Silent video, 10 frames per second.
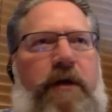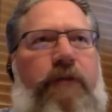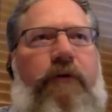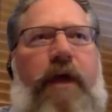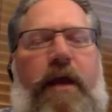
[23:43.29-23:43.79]

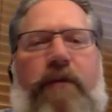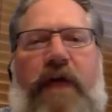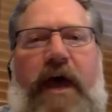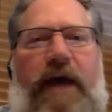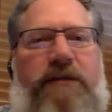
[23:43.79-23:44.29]
They're able
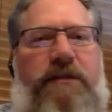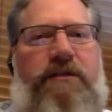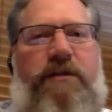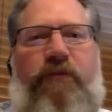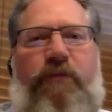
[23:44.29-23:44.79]
to access
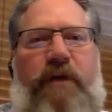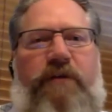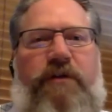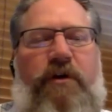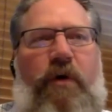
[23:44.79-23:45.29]

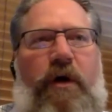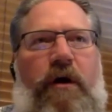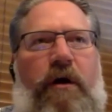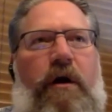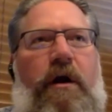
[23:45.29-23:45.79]
information
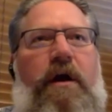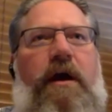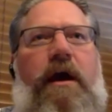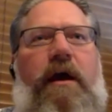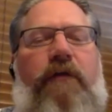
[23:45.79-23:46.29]
quicker,
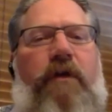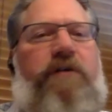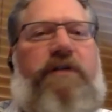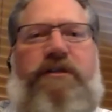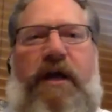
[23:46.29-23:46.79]
and they're
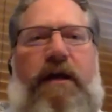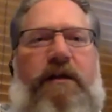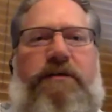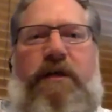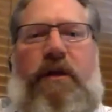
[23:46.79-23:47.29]
as
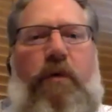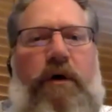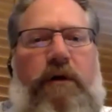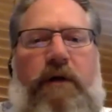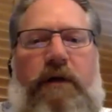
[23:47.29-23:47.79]
excited as anyone.